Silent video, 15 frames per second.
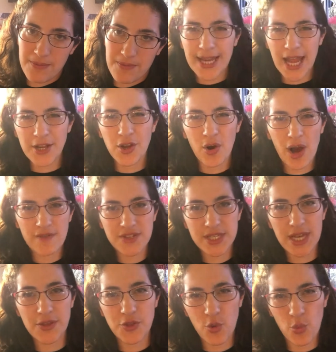And I know I've
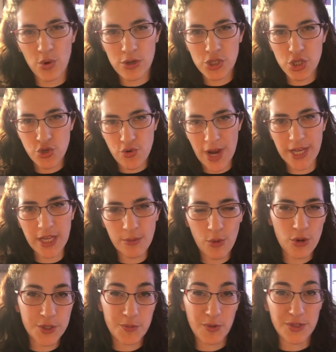said the word training
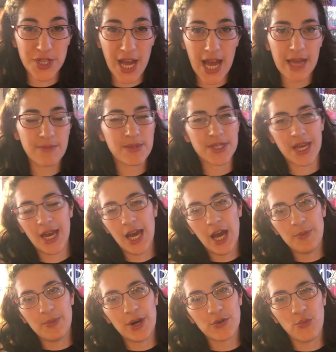multiple times,
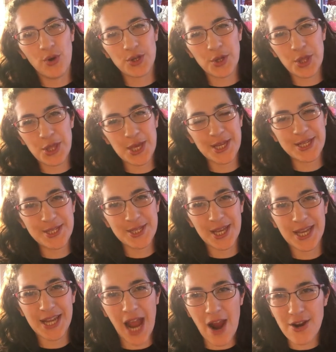but one of the things
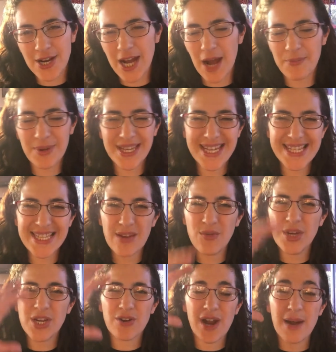in our company is that
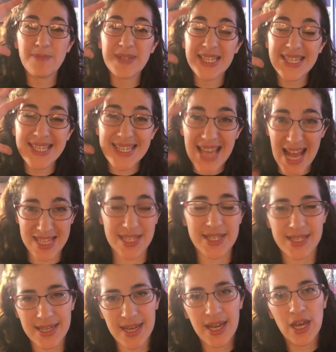we are obsessed